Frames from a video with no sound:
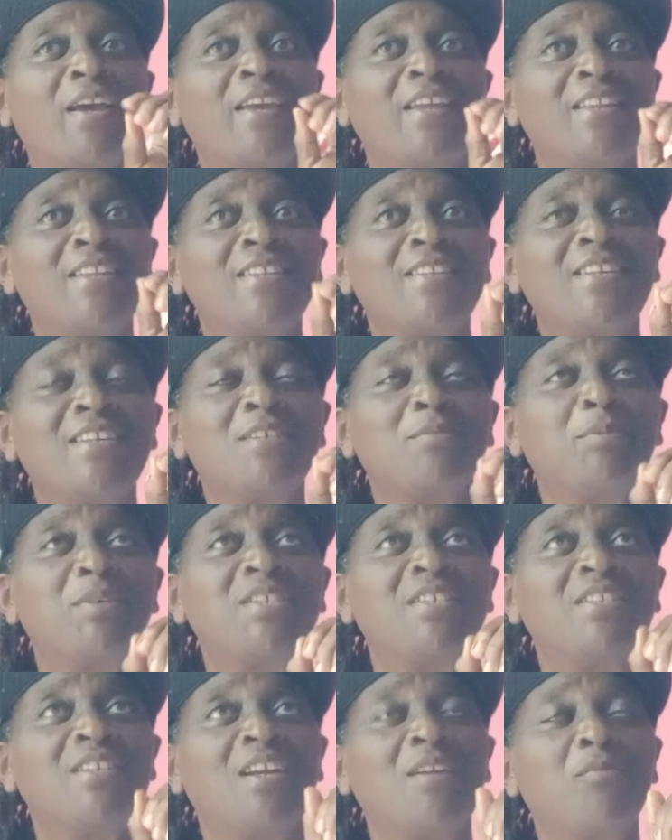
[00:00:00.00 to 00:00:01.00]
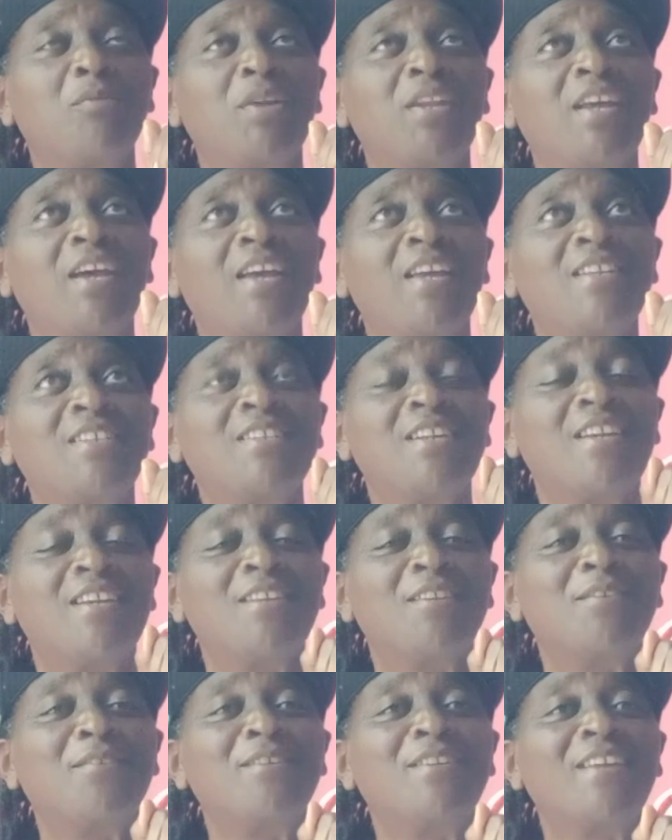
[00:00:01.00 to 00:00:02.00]
get the text message and when I check
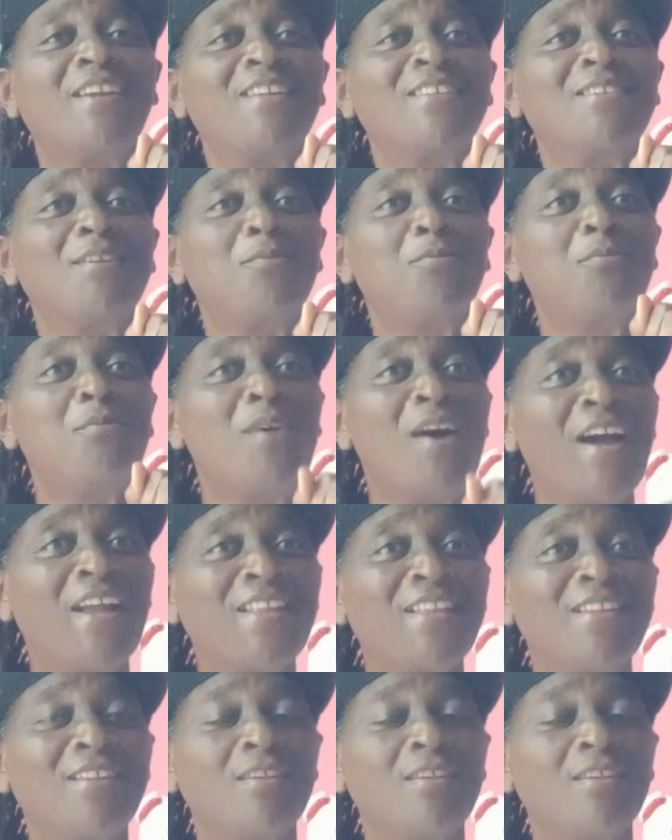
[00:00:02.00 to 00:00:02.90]
it out, I say, what?